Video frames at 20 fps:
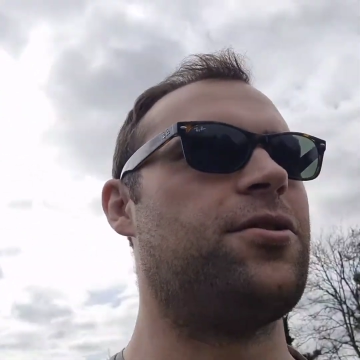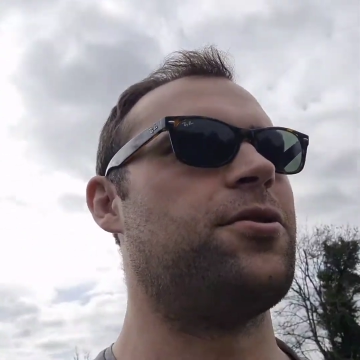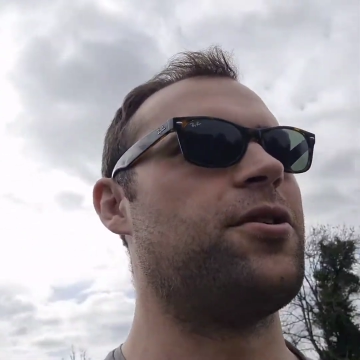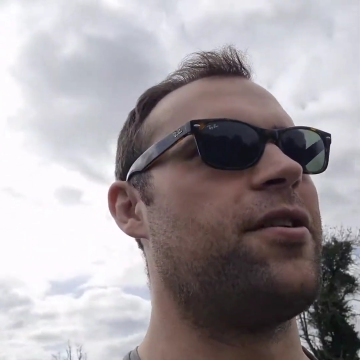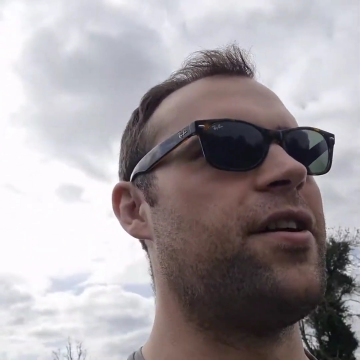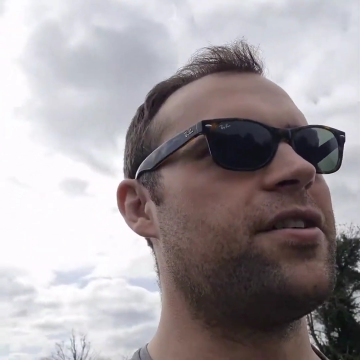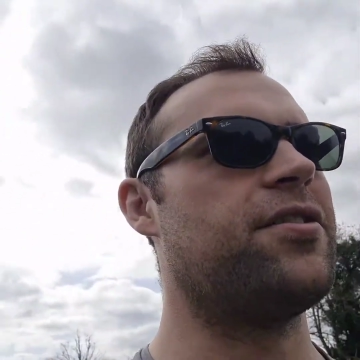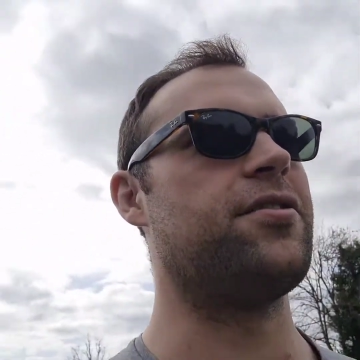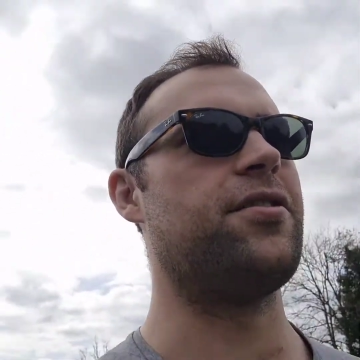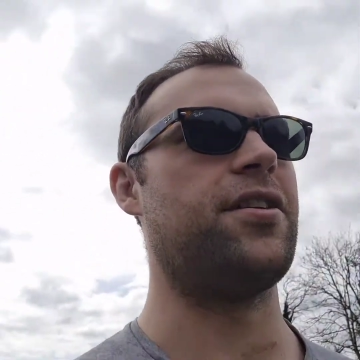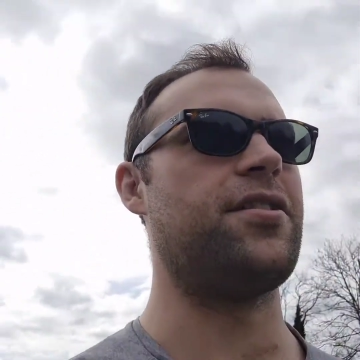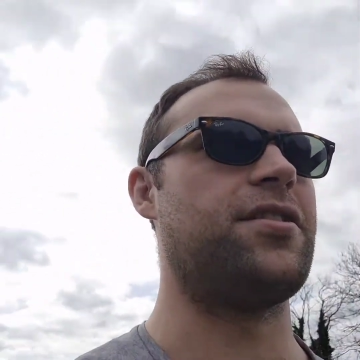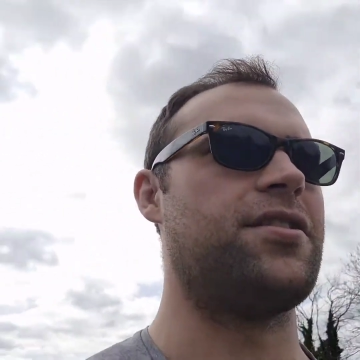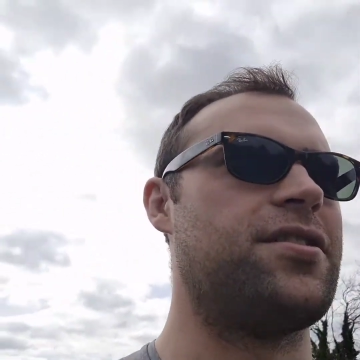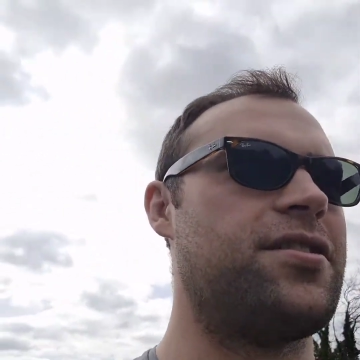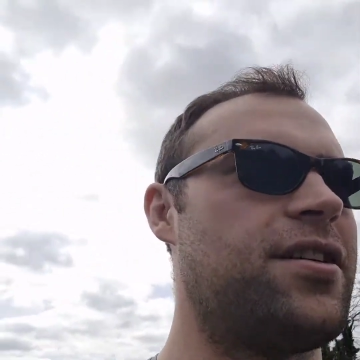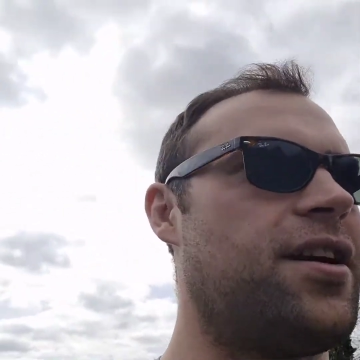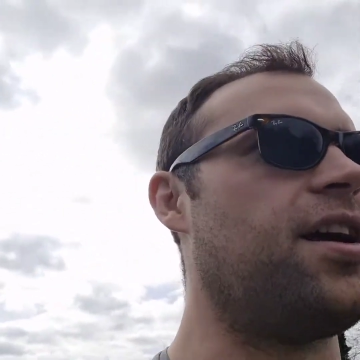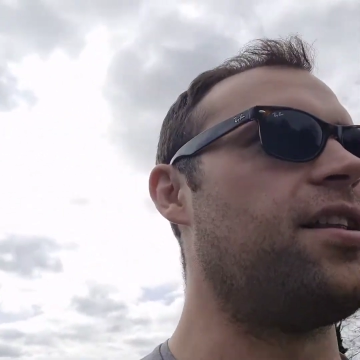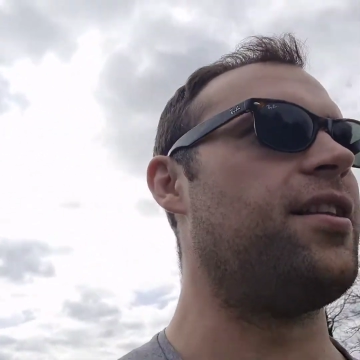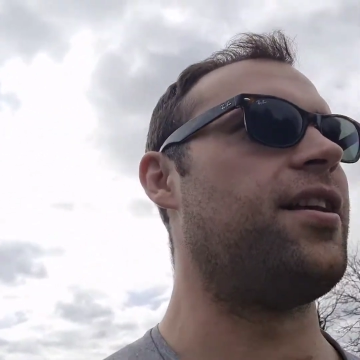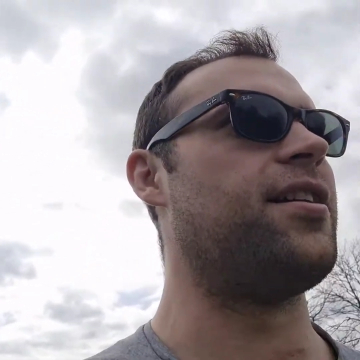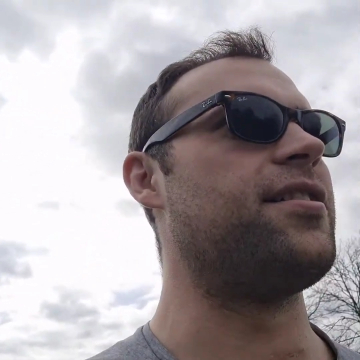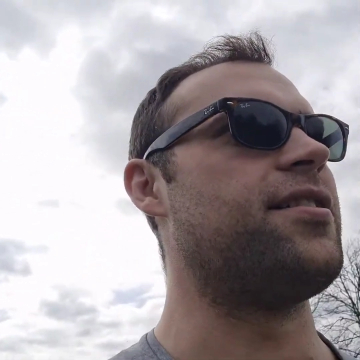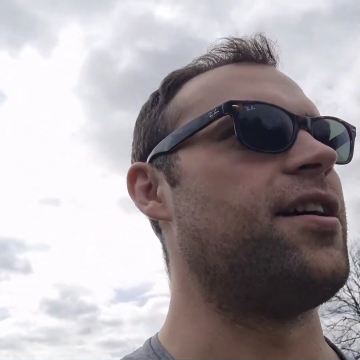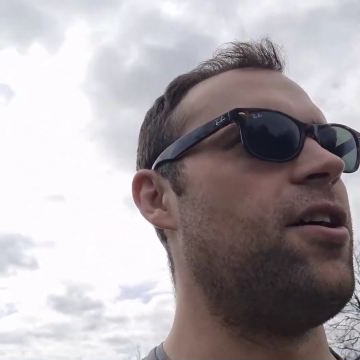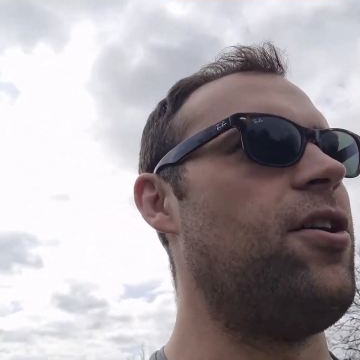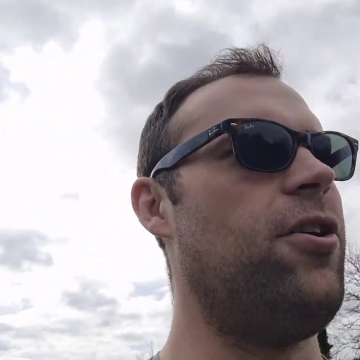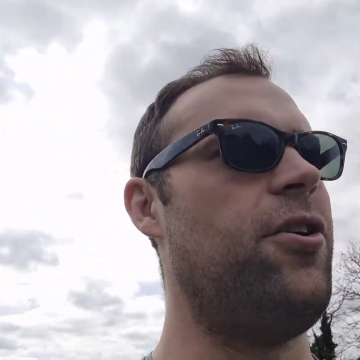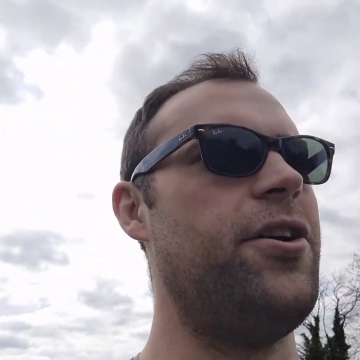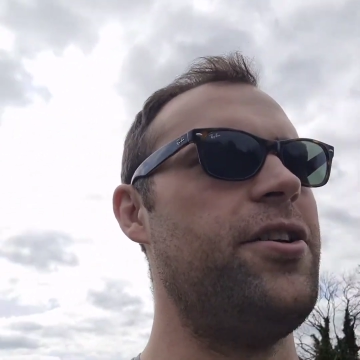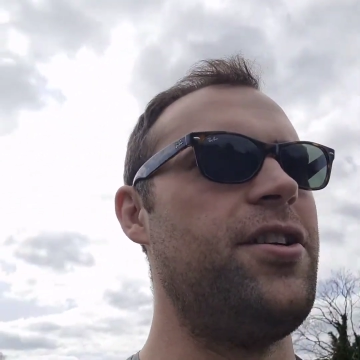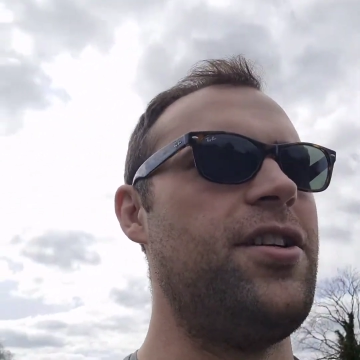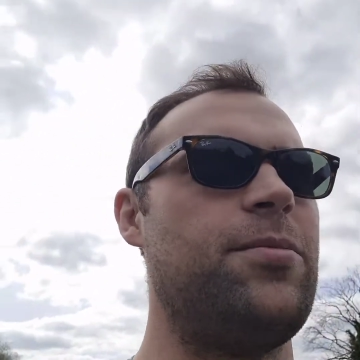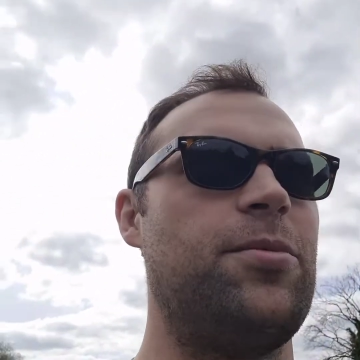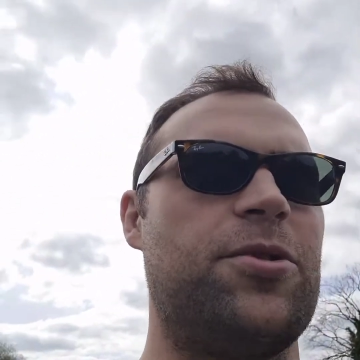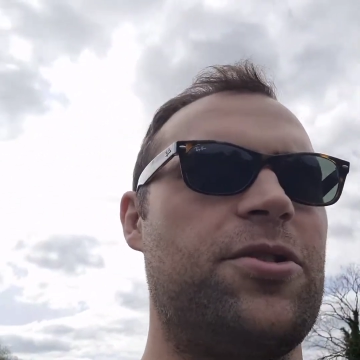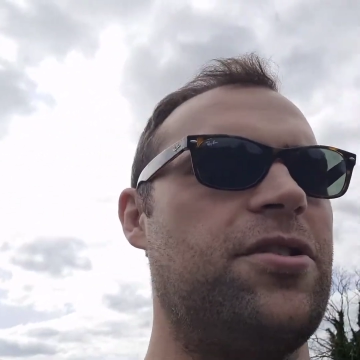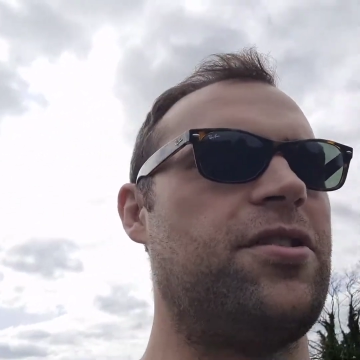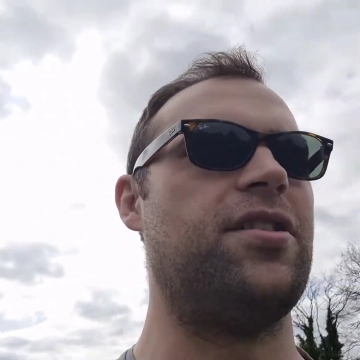your exercises? And they'll say, oh, I
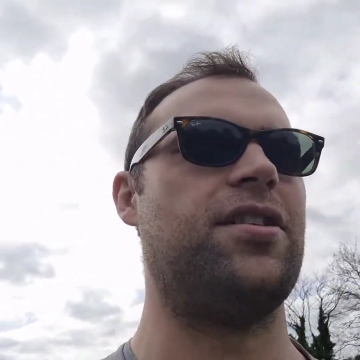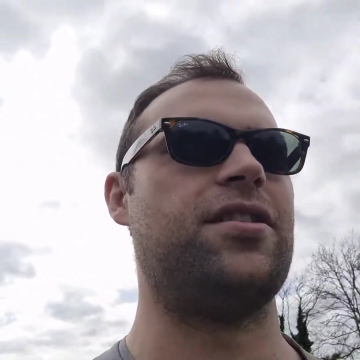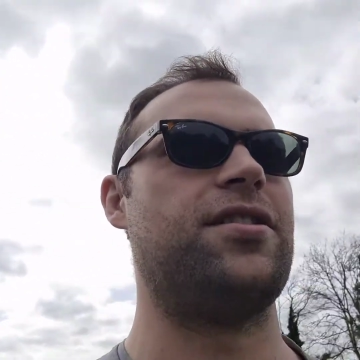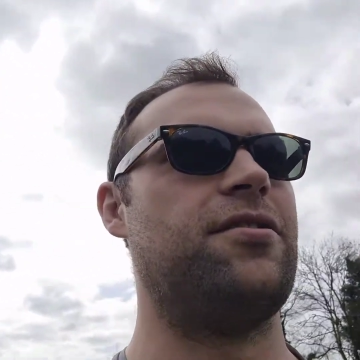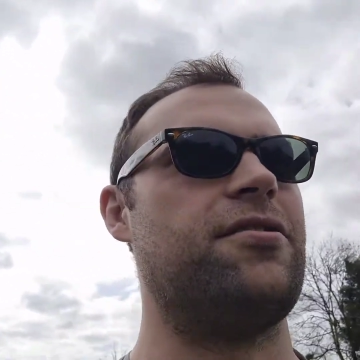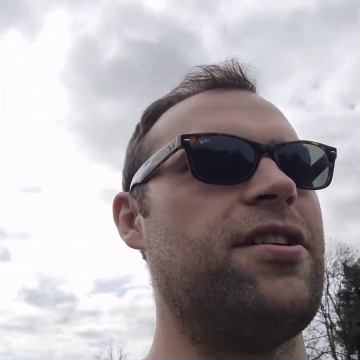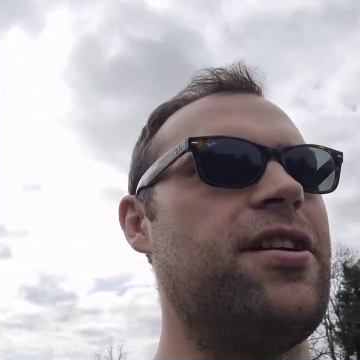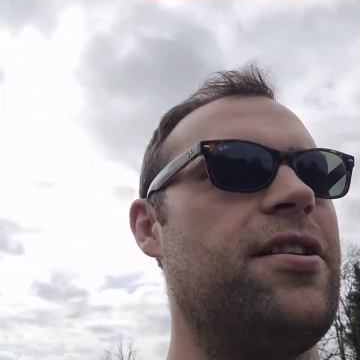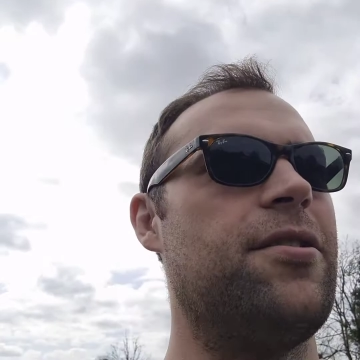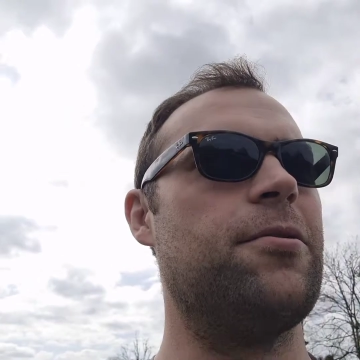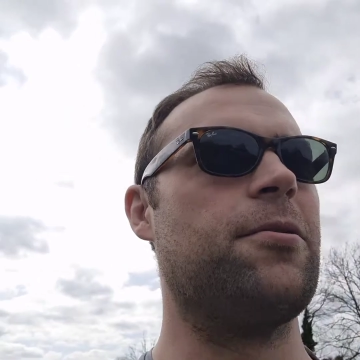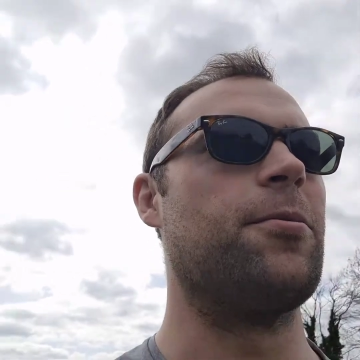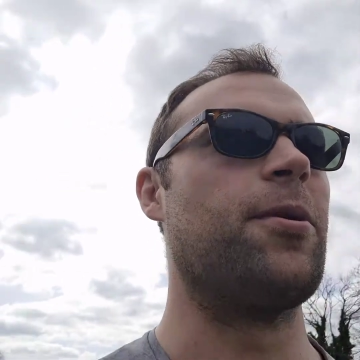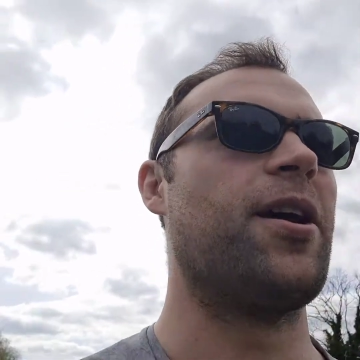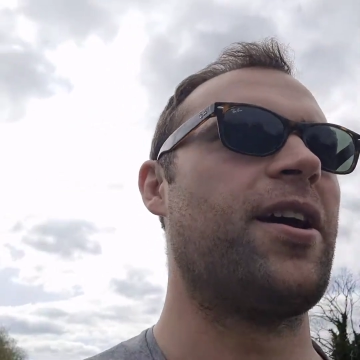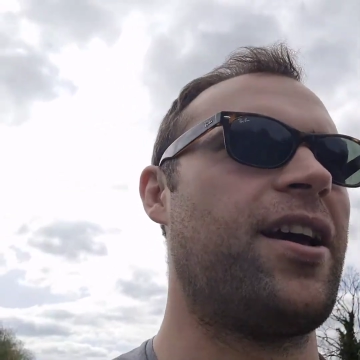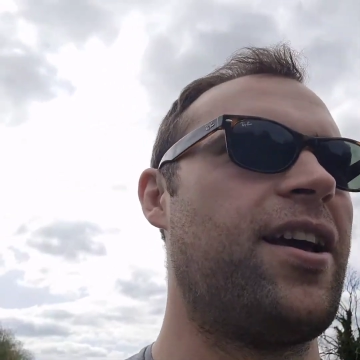did, but sure, they didn't really do them.